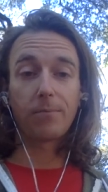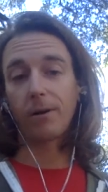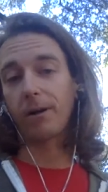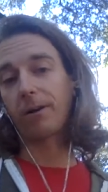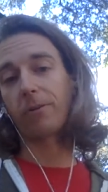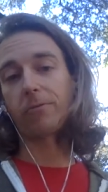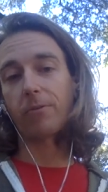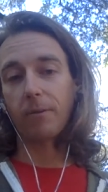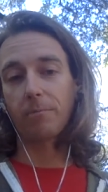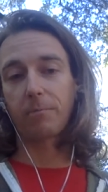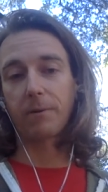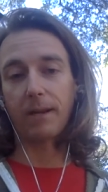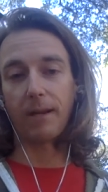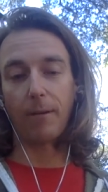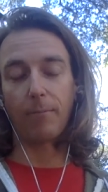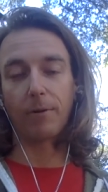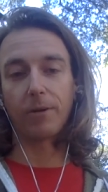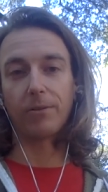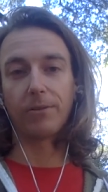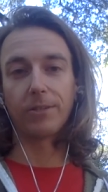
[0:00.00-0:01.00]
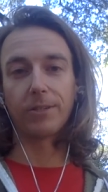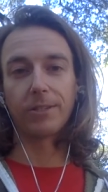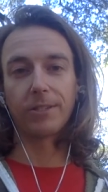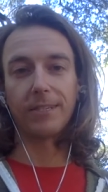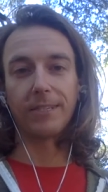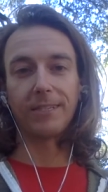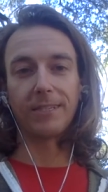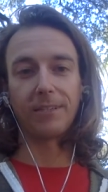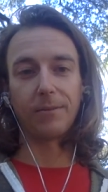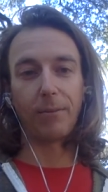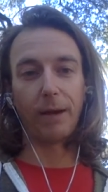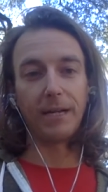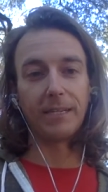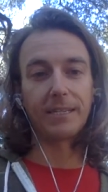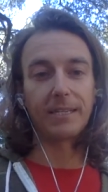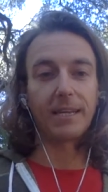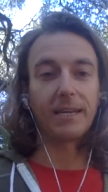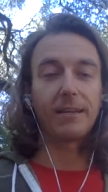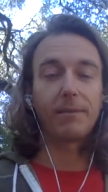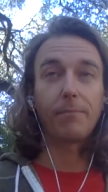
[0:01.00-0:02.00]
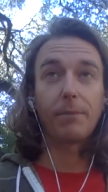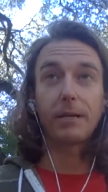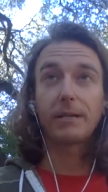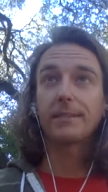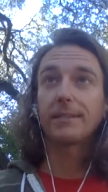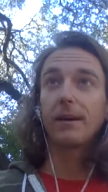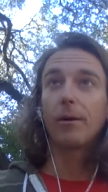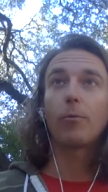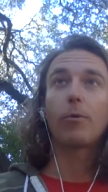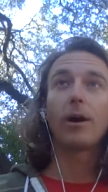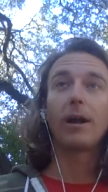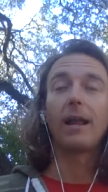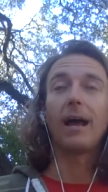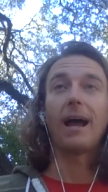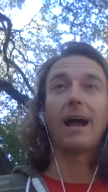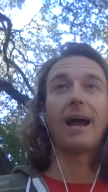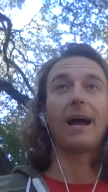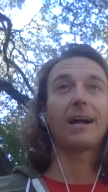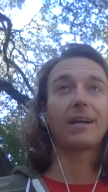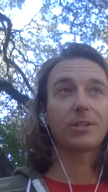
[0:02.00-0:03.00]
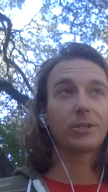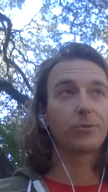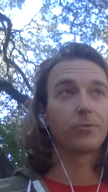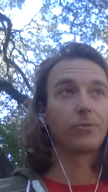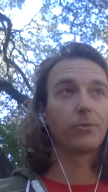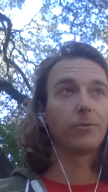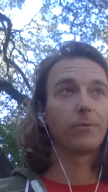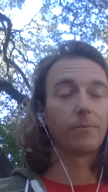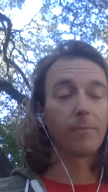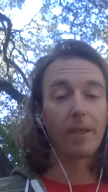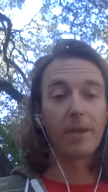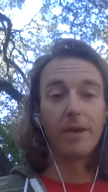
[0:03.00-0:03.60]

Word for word: but I don't rub chemicals into my skin because I want actual